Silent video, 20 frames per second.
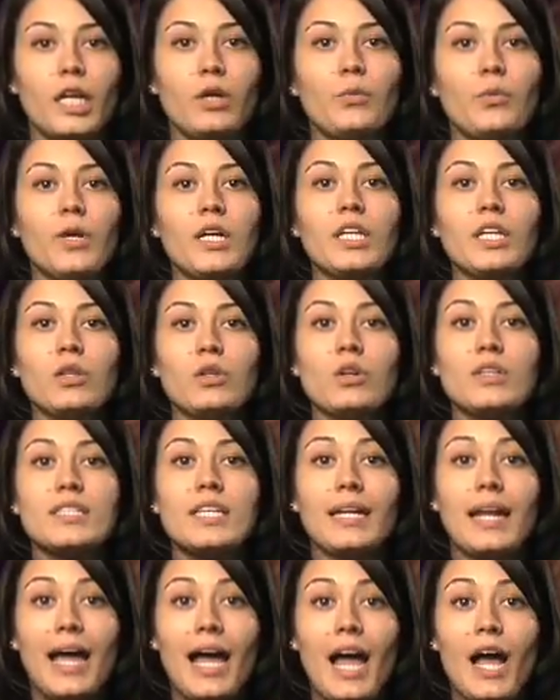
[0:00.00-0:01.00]
It really looks
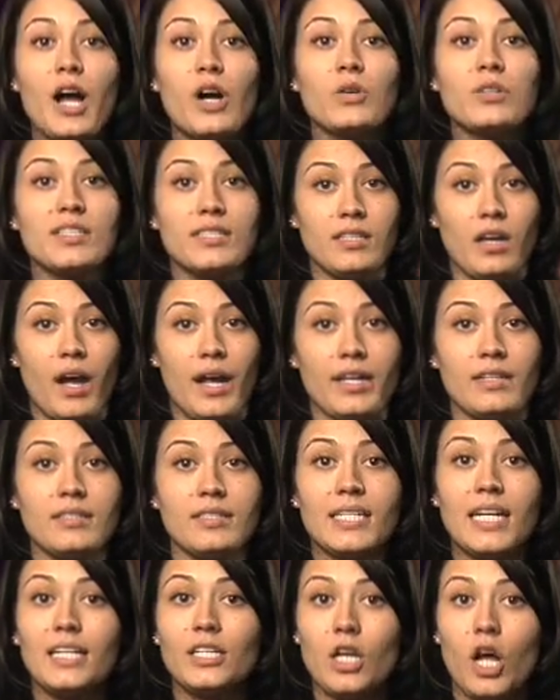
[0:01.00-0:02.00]
at how
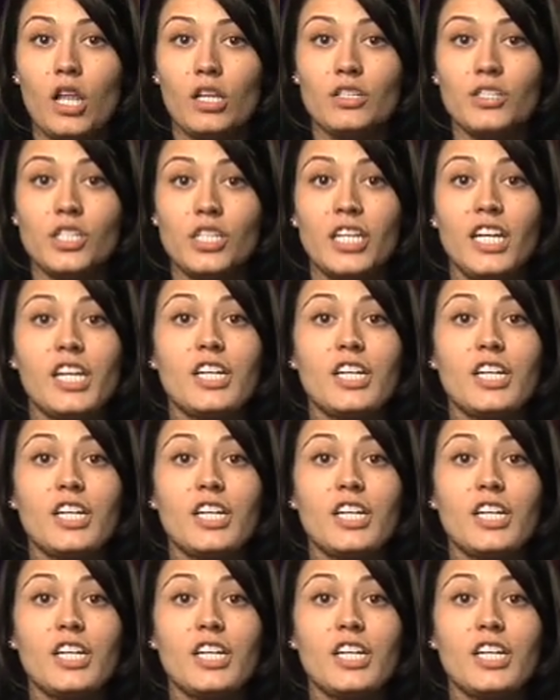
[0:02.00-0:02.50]
science, technology,